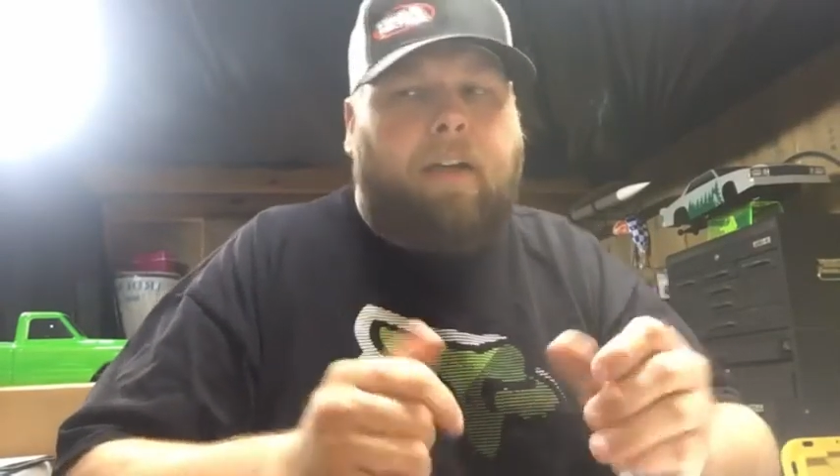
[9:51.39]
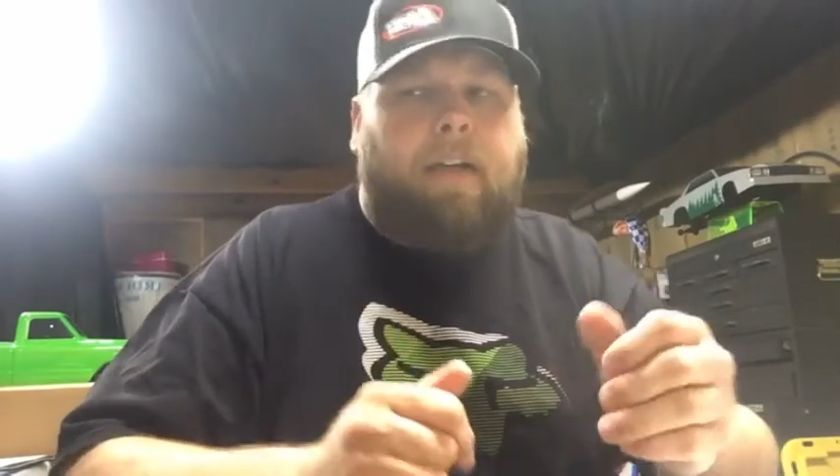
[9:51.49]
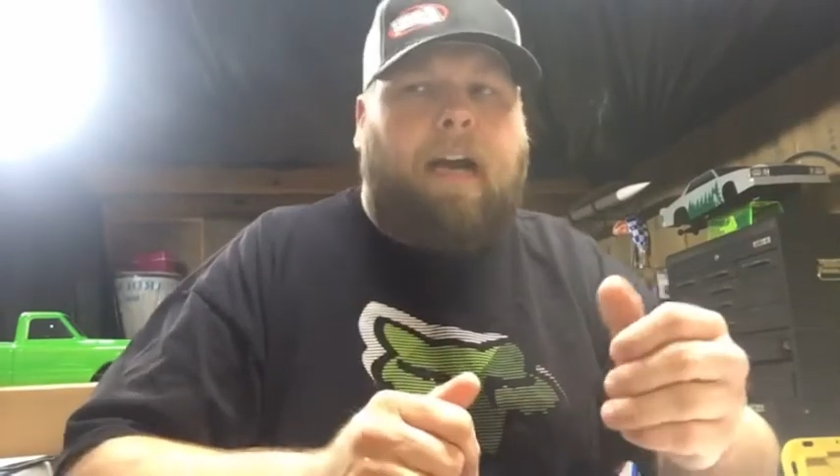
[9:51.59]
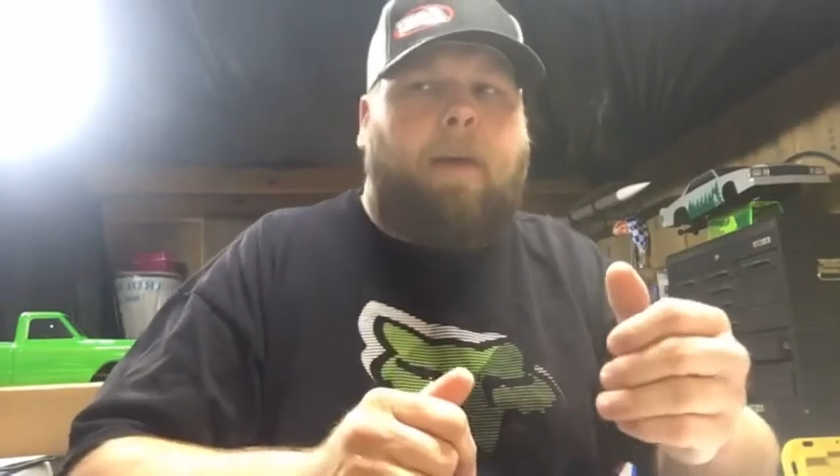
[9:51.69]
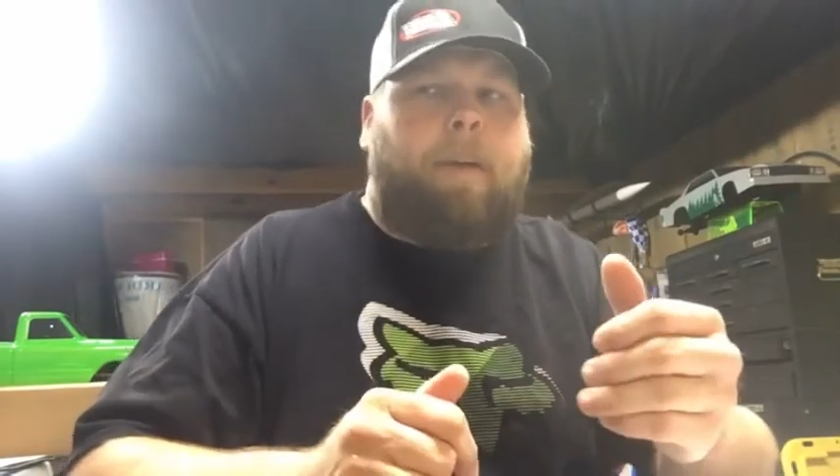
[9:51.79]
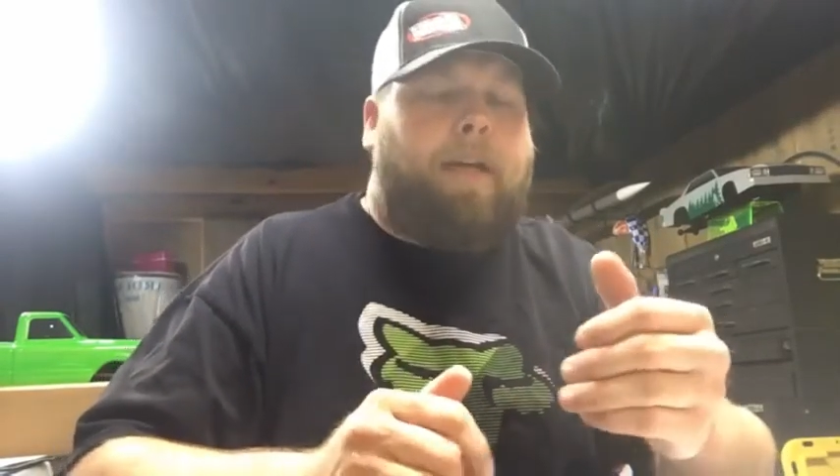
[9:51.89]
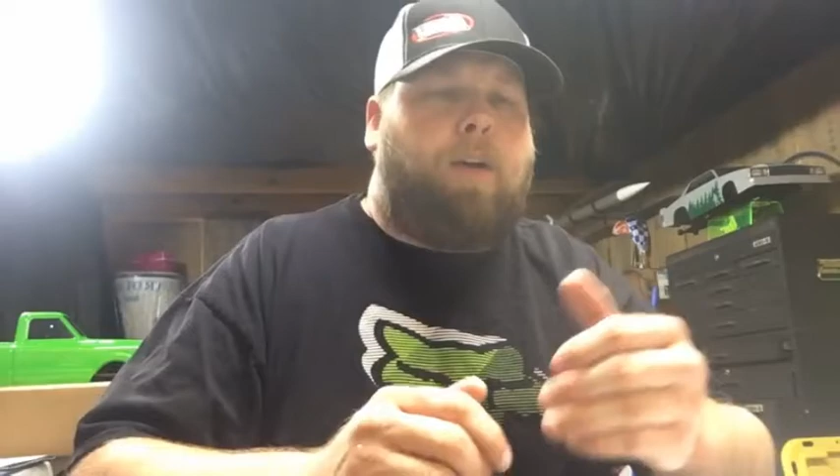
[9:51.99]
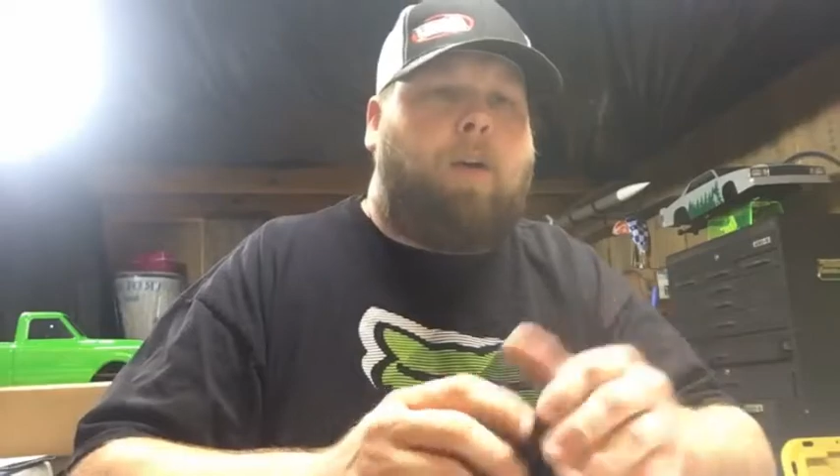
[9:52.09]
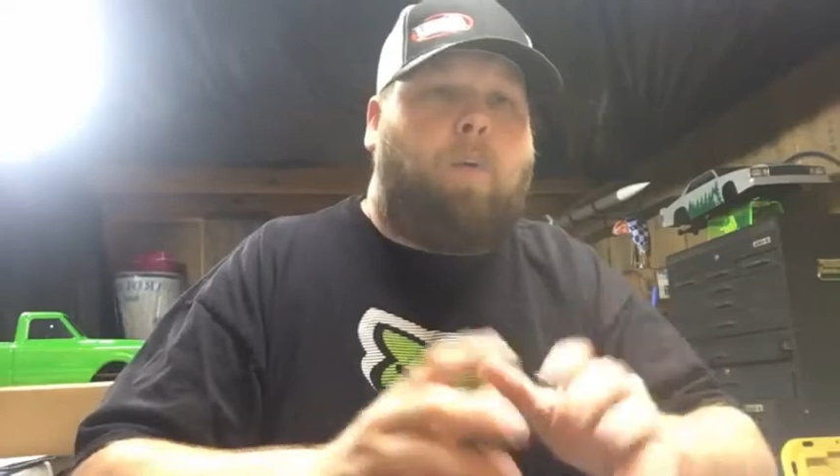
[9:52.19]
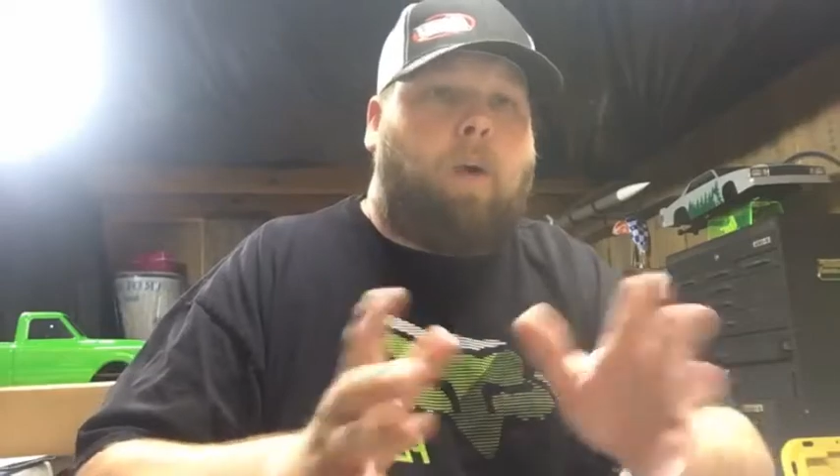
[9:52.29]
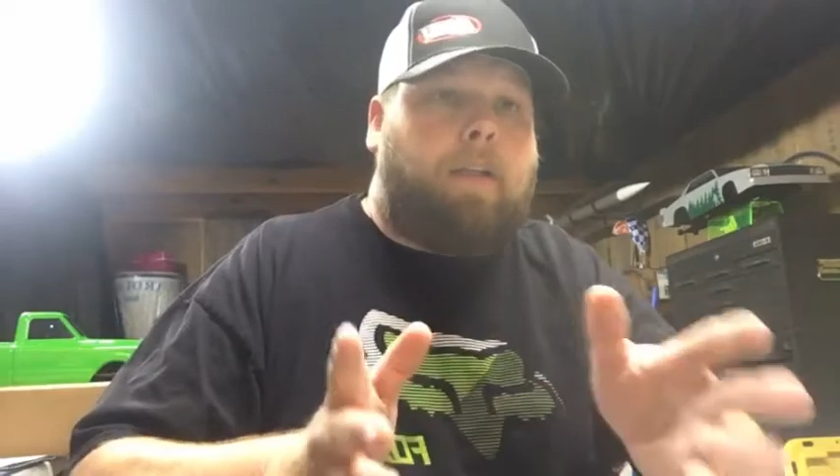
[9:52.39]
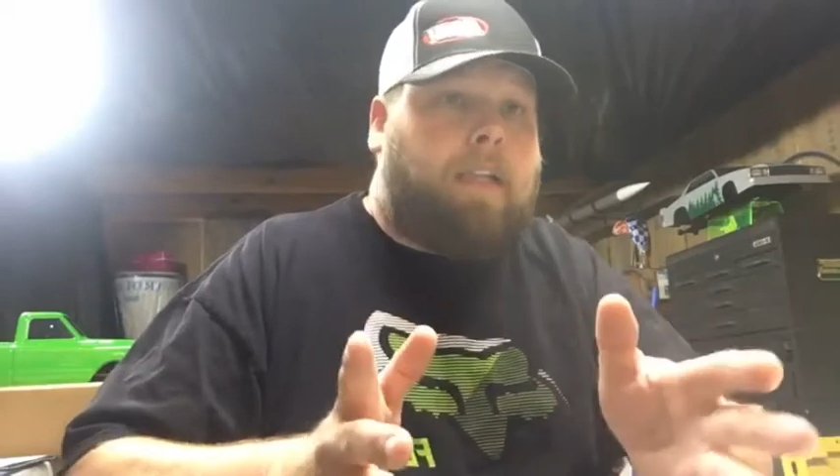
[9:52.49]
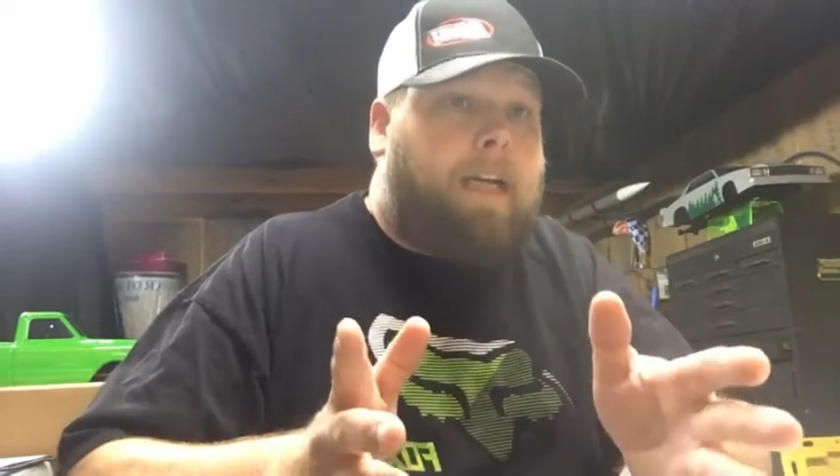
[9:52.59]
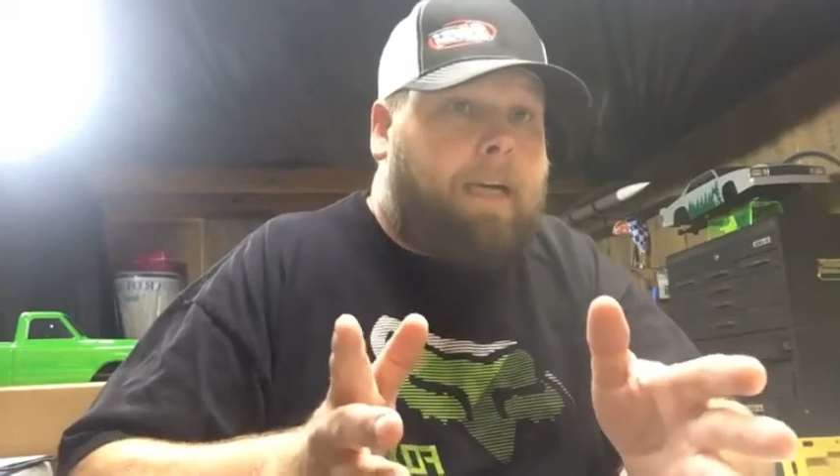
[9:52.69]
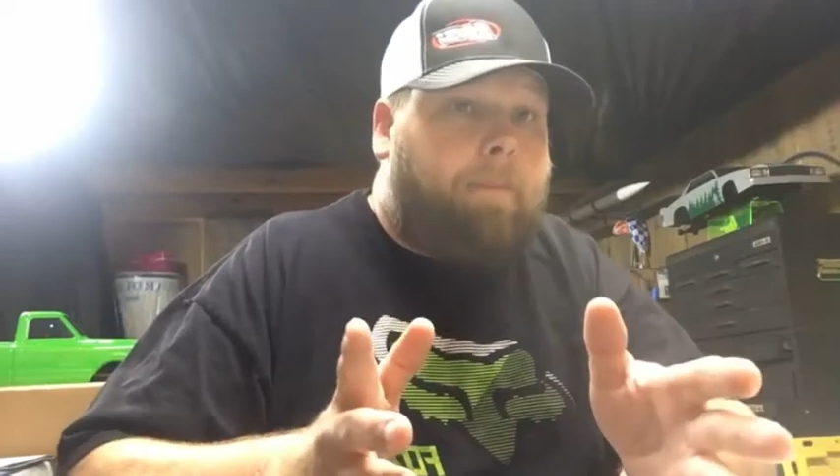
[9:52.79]
Now it may do it one
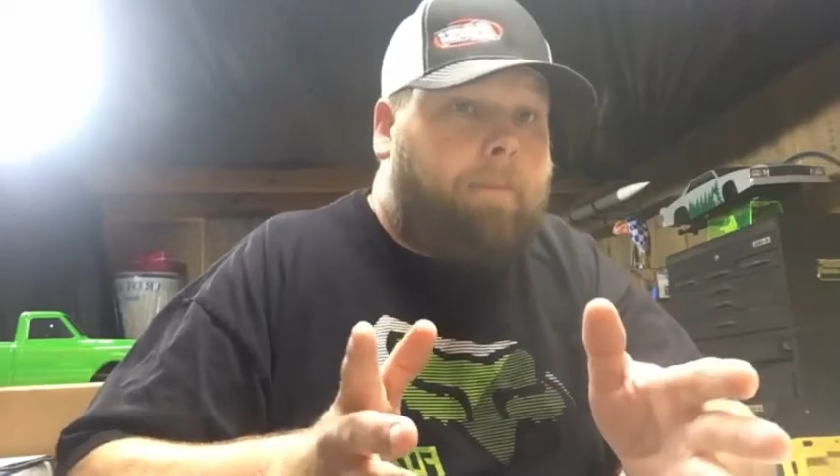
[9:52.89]
time,